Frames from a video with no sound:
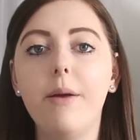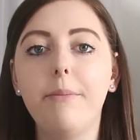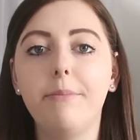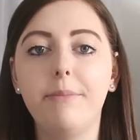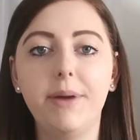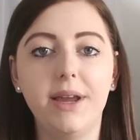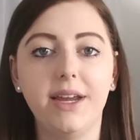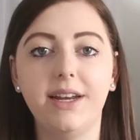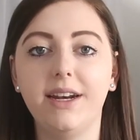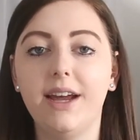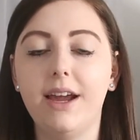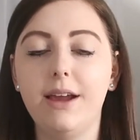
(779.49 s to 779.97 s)

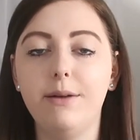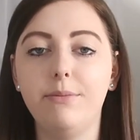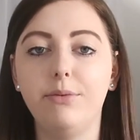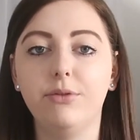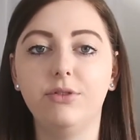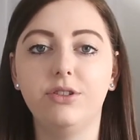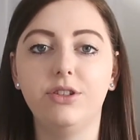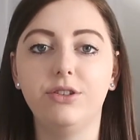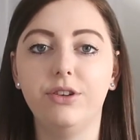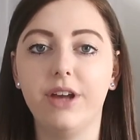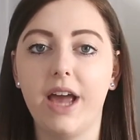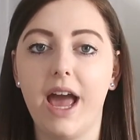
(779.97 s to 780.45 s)
being
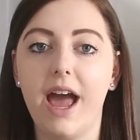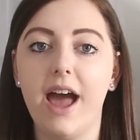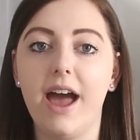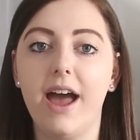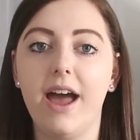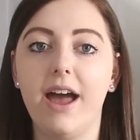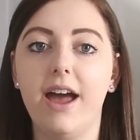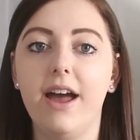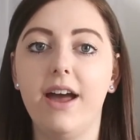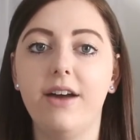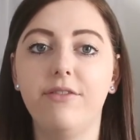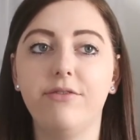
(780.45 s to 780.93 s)
able to
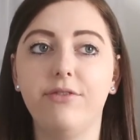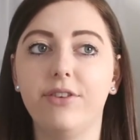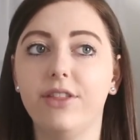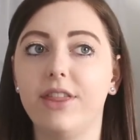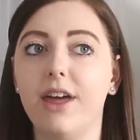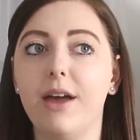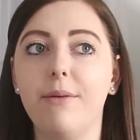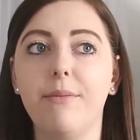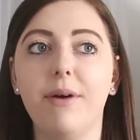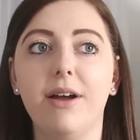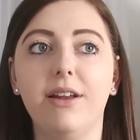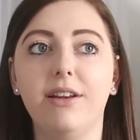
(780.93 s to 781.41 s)
care for
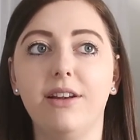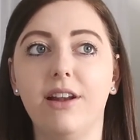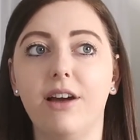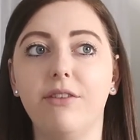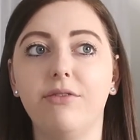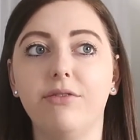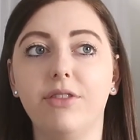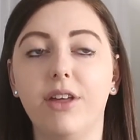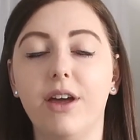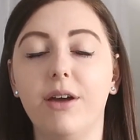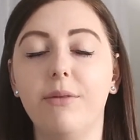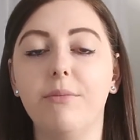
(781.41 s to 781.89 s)
them and
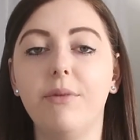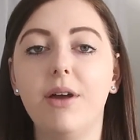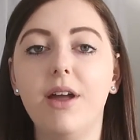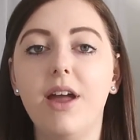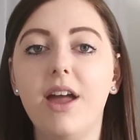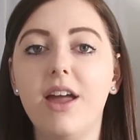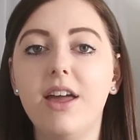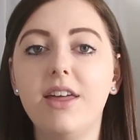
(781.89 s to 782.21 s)
love them.